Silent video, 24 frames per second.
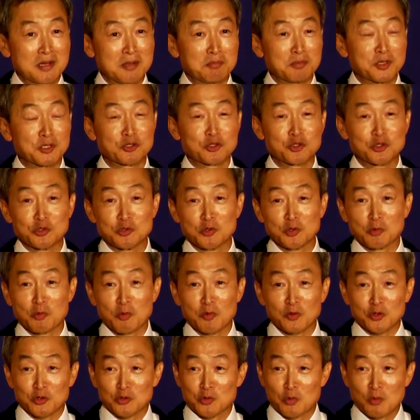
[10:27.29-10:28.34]
But to
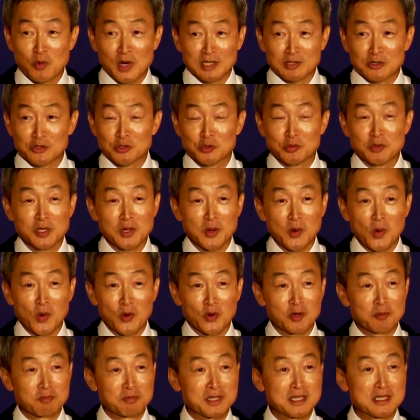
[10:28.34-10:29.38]
what do we
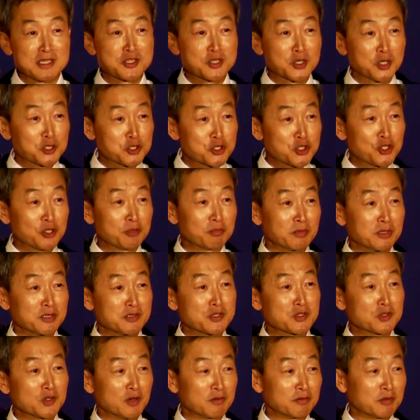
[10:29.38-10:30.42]
owe up these
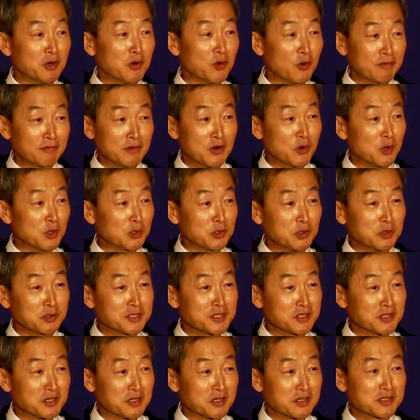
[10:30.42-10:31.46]
achievements over all those
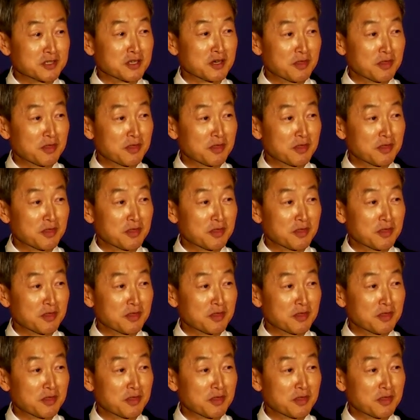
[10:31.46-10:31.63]
years?